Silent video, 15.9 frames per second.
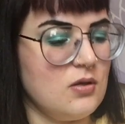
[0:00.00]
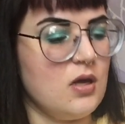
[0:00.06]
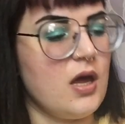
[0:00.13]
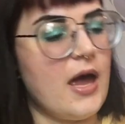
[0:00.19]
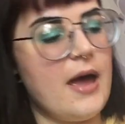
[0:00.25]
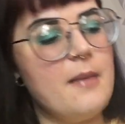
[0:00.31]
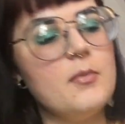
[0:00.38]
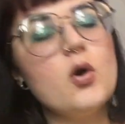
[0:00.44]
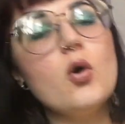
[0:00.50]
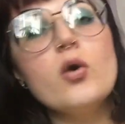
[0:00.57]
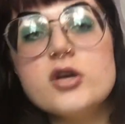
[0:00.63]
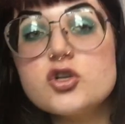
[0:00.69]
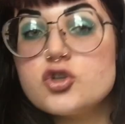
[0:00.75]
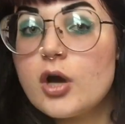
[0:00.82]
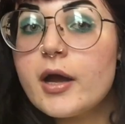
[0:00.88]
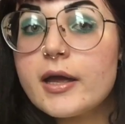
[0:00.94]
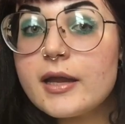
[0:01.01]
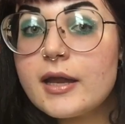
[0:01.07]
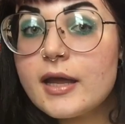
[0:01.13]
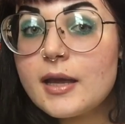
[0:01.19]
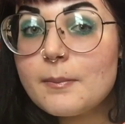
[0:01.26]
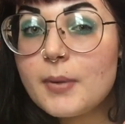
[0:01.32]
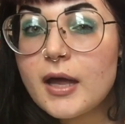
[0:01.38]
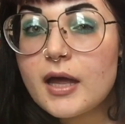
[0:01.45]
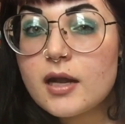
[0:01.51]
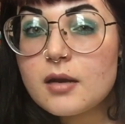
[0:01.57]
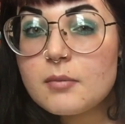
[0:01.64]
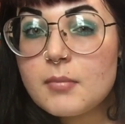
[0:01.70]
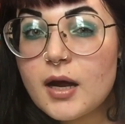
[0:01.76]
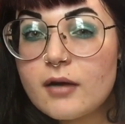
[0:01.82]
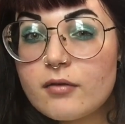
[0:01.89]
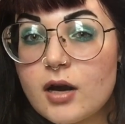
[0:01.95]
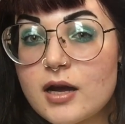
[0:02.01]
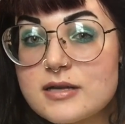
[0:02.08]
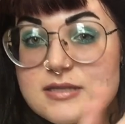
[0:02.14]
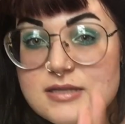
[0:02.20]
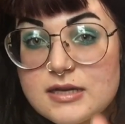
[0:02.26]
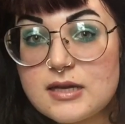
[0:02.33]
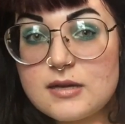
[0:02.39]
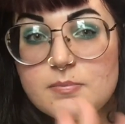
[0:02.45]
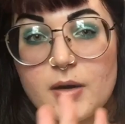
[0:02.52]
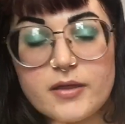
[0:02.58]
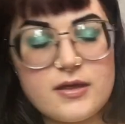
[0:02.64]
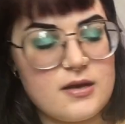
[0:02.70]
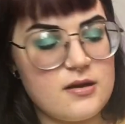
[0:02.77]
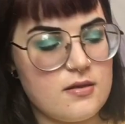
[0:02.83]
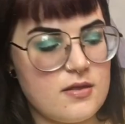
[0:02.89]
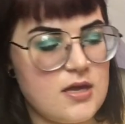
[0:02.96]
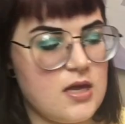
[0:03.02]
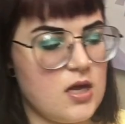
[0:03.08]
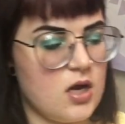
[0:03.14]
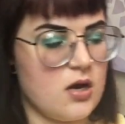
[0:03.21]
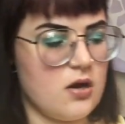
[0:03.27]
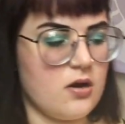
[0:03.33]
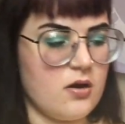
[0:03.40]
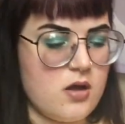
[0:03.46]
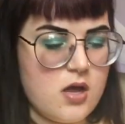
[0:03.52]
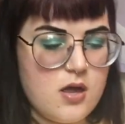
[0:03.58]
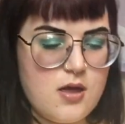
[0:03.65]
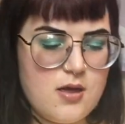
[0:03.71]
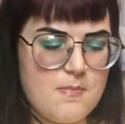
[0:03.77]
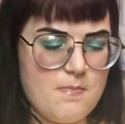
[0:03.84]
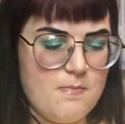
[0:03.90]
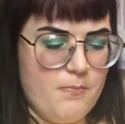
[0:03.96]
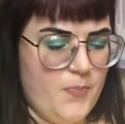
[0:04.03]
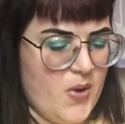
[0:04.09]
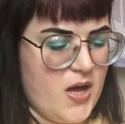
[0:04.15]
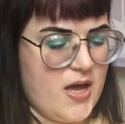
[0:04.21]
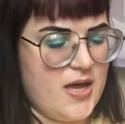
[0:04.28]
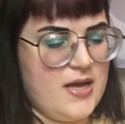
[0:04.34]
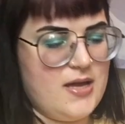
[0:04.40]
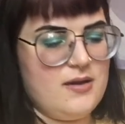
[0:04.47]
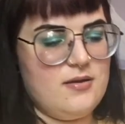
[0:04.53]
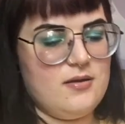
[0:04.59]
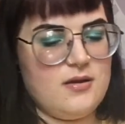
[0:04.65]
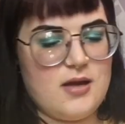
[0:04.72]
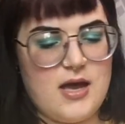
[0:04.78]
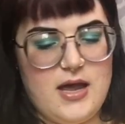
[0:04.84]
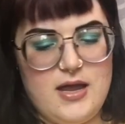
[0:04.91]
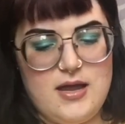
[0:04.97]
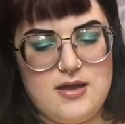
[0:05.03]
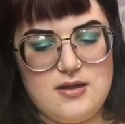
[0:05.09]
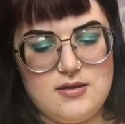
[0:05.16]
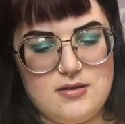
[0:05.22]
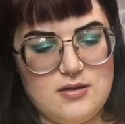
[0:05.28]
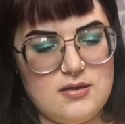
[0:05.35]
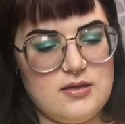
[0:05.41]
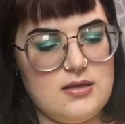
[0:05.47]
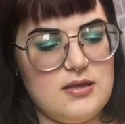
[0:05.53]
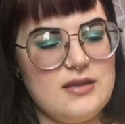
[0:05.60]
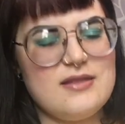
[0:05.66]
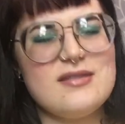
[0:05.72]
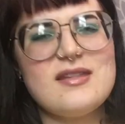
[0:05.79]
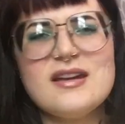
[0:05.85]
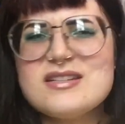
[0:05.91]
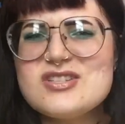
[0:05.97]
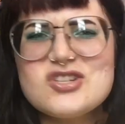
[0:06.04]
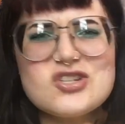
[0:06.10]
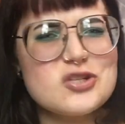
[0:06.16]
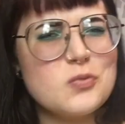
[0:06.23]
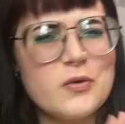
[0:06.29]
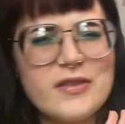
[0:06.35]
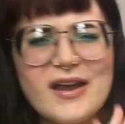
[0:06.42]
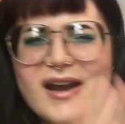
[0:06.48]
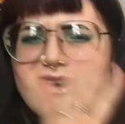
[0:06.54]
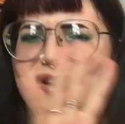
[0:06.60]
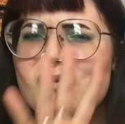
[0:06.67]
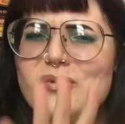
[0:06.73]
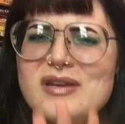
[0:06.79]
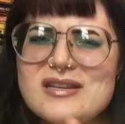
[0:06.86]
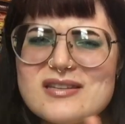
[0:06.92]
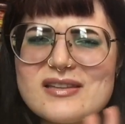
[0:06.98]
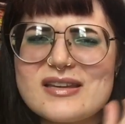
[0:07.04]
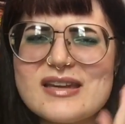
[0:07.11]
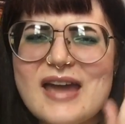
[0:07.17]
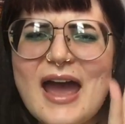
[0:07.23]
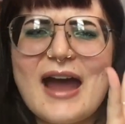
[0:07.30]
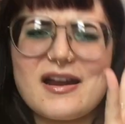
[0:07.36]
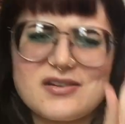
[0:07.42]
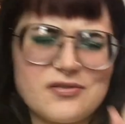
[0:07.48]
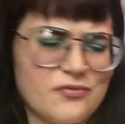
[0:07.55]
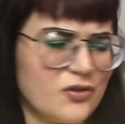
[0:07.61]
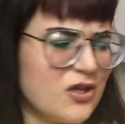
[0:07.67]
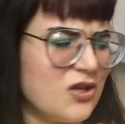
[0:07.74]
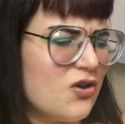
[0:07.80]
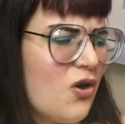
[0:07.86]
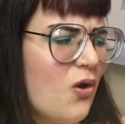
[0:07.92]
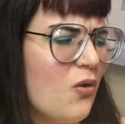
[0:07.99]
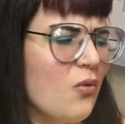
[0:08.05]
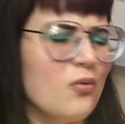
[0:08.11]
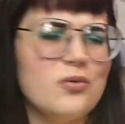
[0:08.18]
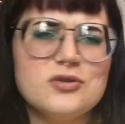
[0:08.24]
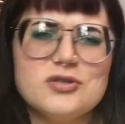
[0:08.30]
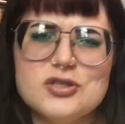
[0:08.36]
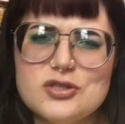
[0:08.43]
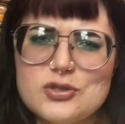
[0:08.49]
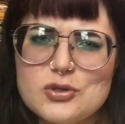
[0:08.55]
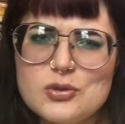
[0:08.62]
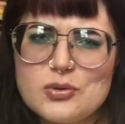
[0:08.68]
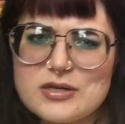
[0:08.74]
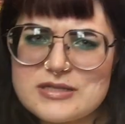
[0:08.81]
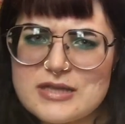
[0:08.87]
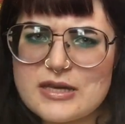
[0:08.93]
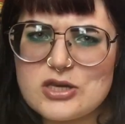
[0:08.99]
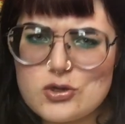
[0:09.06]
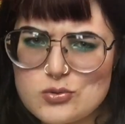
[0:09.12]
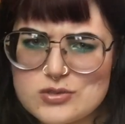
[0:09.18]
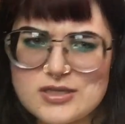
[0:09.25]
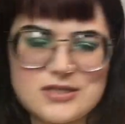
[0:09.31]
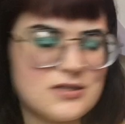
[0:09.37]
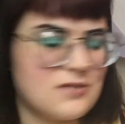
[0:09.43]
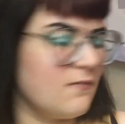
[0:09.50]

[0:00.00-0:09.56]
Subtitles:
am going to try and hit pan in Matte Rossi by the end of the year, but that's just one that I don't need to, like, actively go to do because I use it